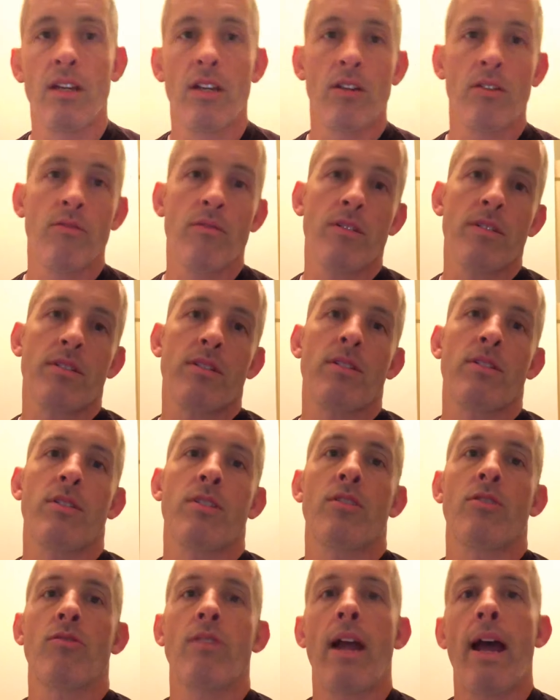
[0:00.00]
Wrist
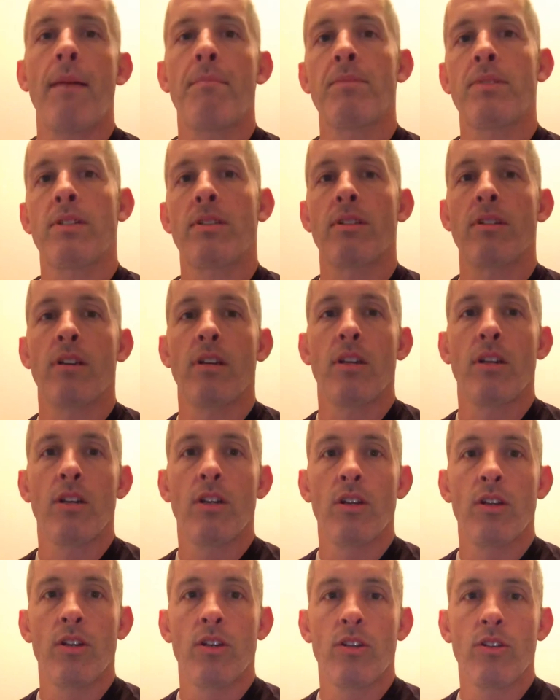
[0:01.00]
straps
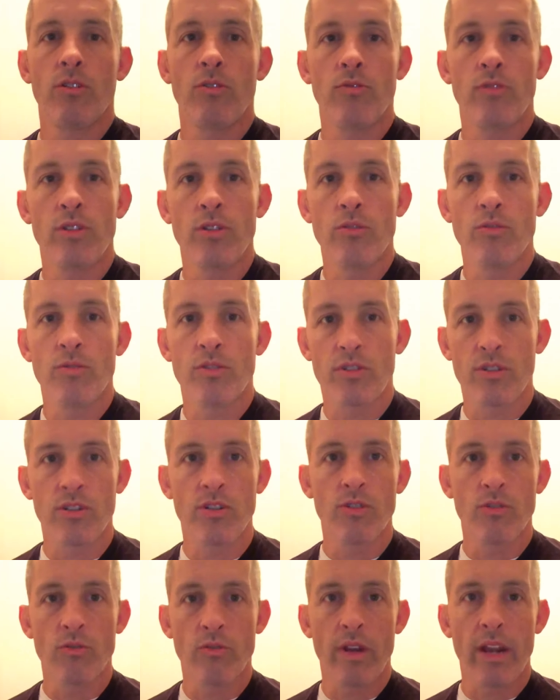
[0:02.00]
you use
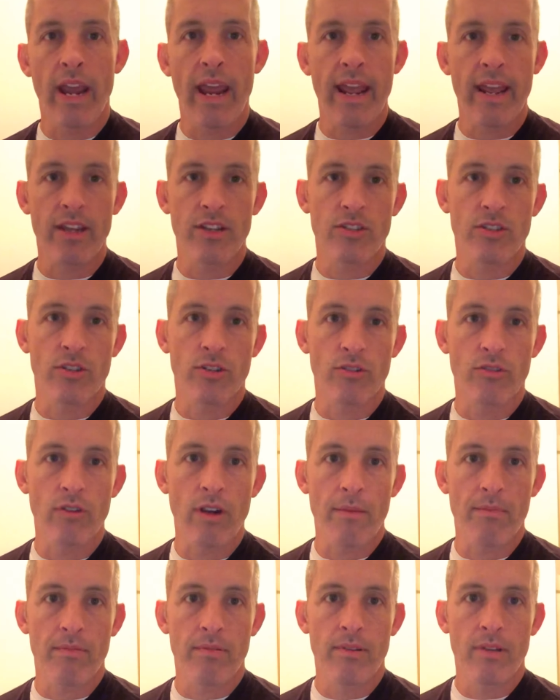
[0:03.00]
to enhance your
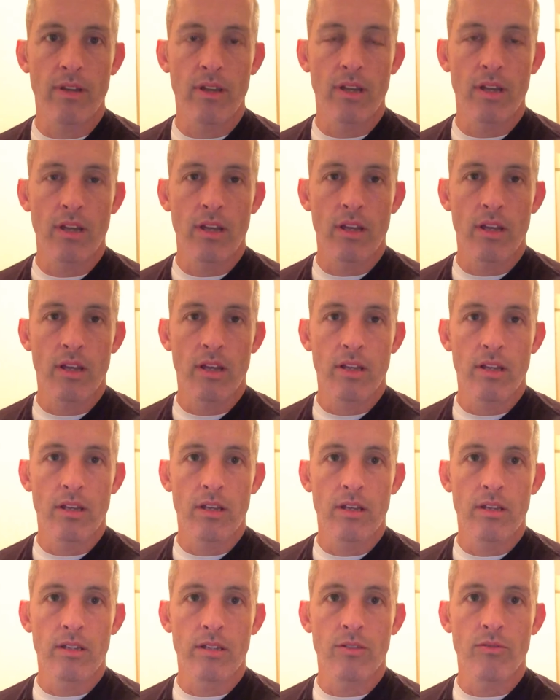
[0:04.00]
grip.
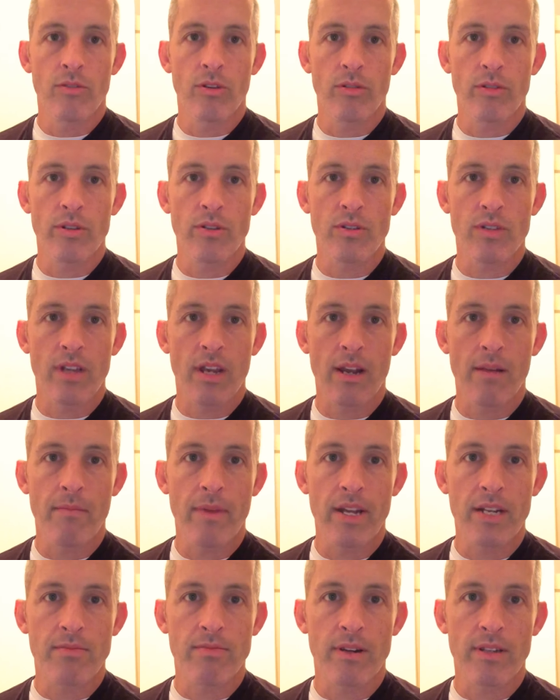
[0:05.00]
You don't use it on a
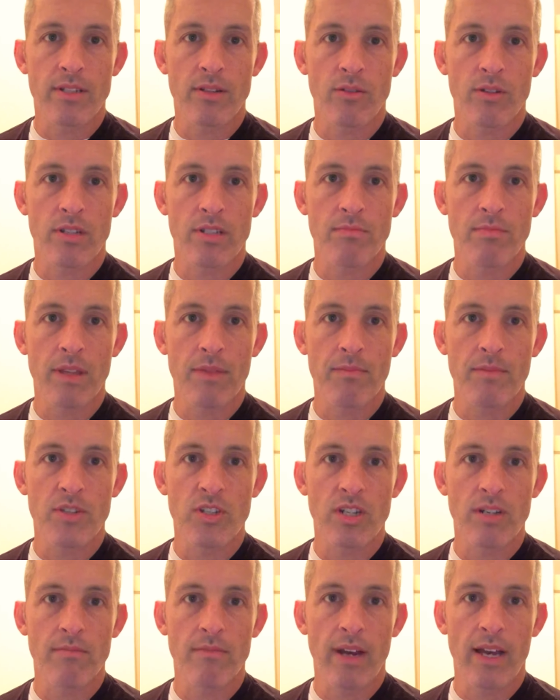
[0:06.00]
bench press or a Smith
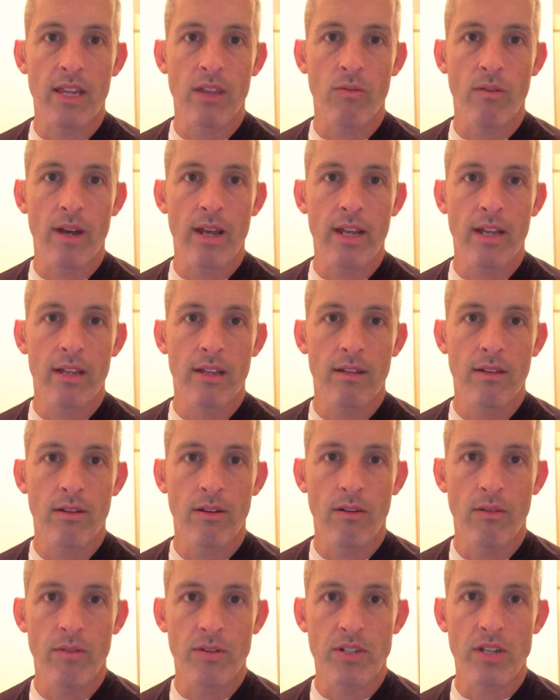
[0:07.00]
machine, by the way,
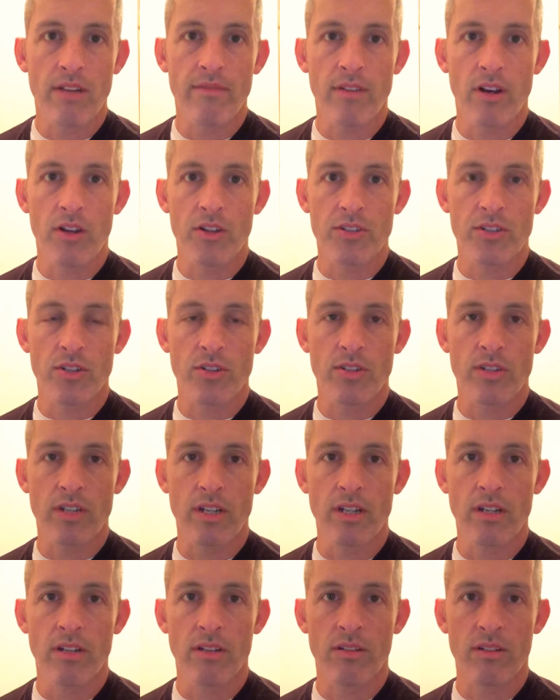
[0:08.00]
which I've also
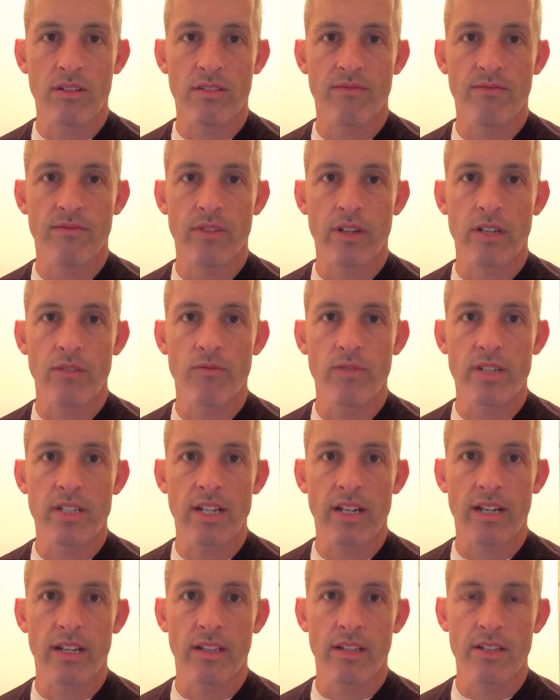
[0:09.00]
seen. Looks freaking
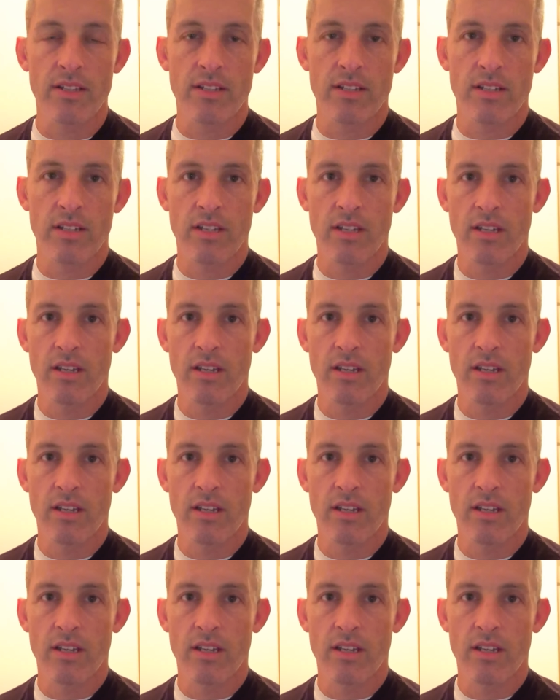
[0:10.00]
ridiculous.